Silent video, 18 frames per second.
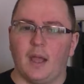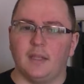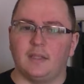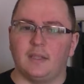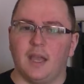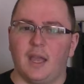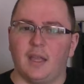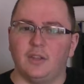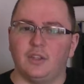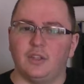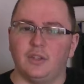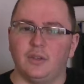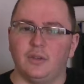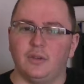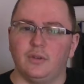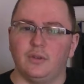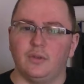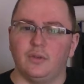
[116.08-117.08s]
tend
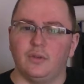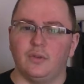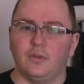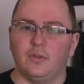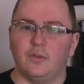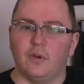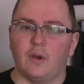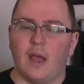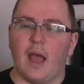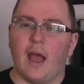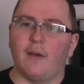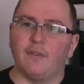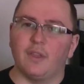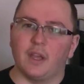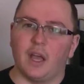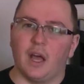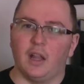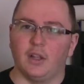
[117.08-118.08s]
to have
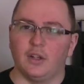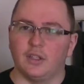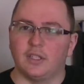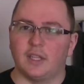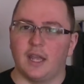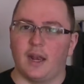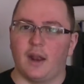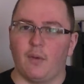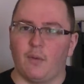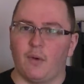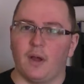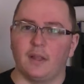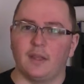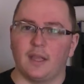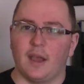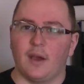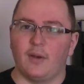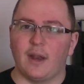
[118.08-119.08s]
the colors that I
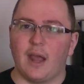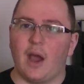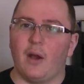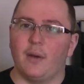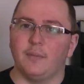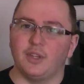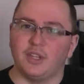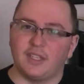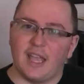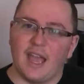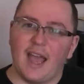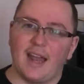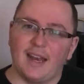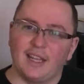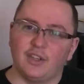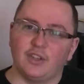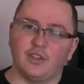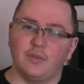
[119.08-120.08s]
want down. Now I'm just
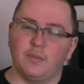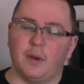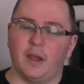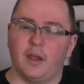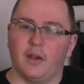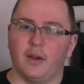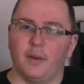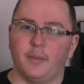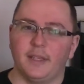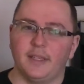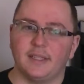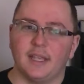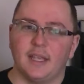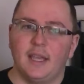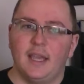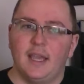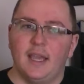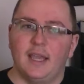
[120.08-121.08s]
adding to my armies
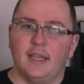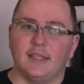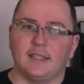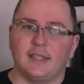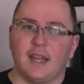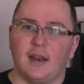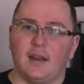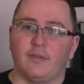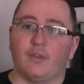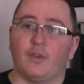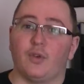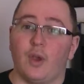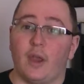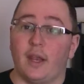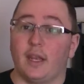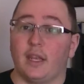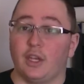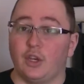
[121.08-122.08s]
instead of
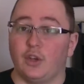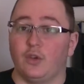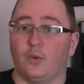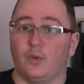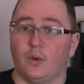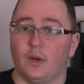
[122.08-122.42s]
creating new